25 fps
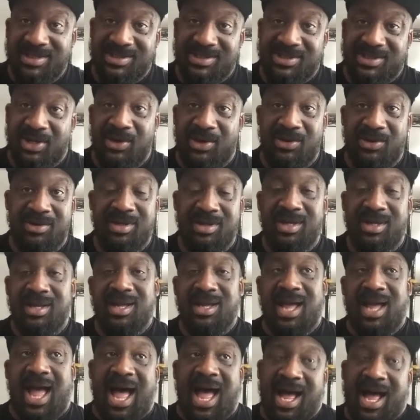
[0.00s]
So
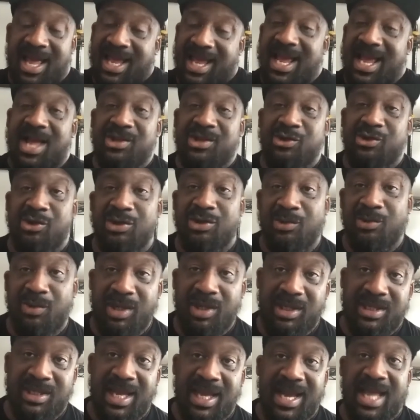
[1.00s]
I hang out during the
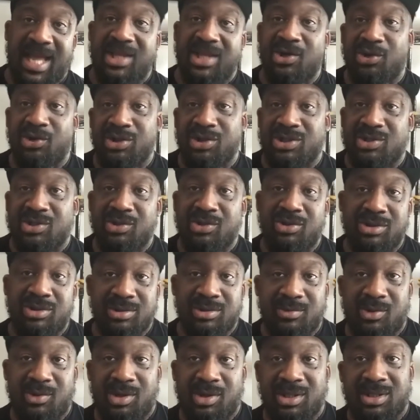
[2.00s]
week. They got to go to school
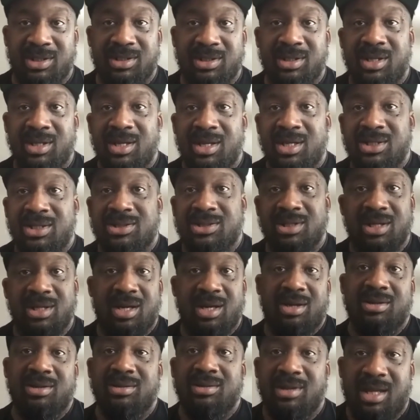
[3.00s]
in the morning.
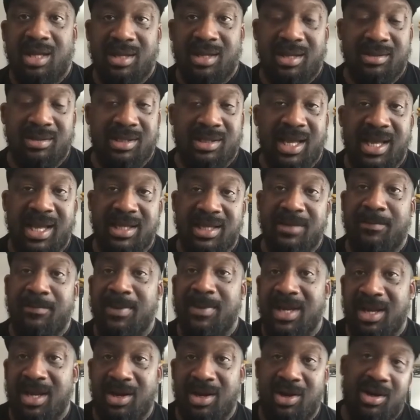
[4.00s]
So, they're in the
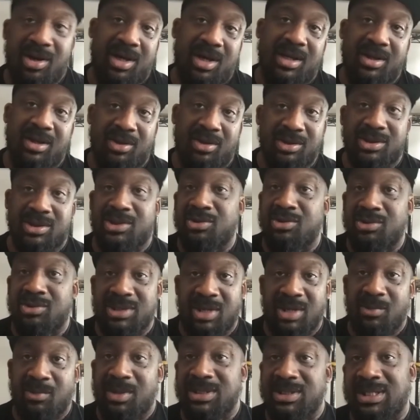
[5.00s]
bed early on a
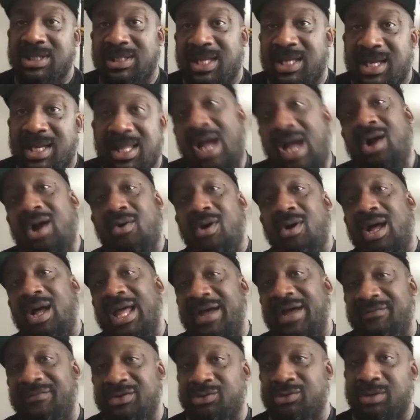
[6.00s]
Tuesday, Wednesday night. I'll go out and
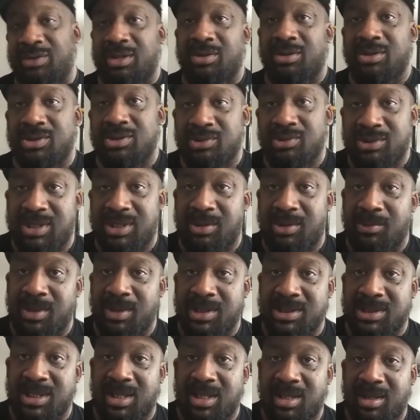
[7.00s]
have a drink on Tuesday,
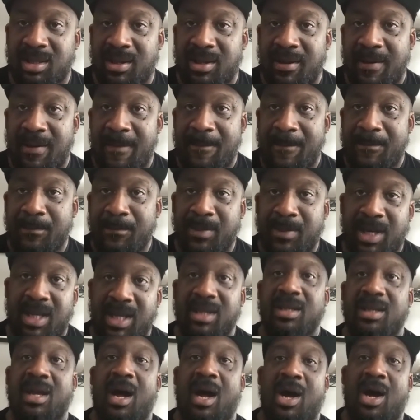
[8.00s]
Wednesday.
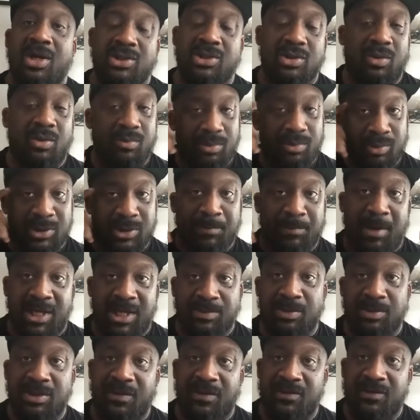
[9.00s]
But I also
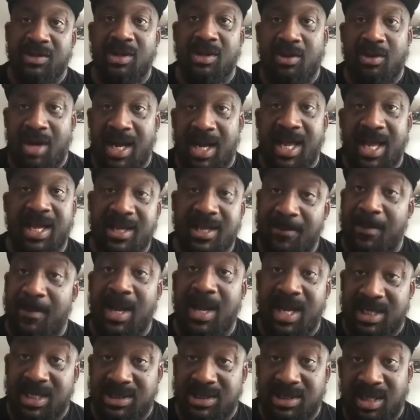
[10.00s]
responsible enough to know I got to get
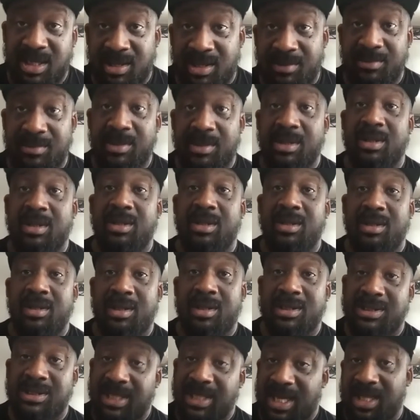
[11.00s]
my ass up
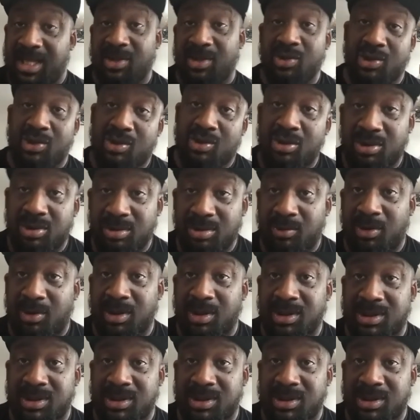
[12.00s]
because they got to go to school in the morning.